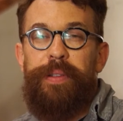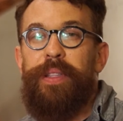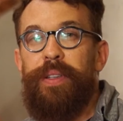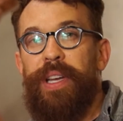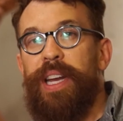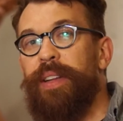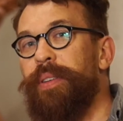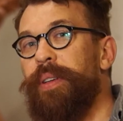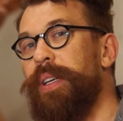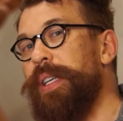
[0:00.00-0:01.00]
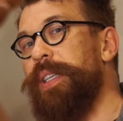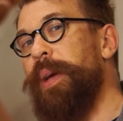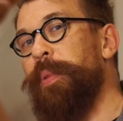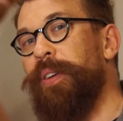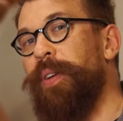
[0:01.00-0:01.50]
There's kind of a
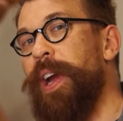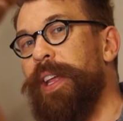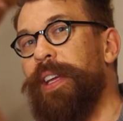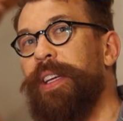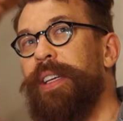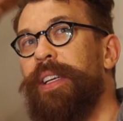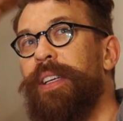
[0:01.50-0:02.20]
democratic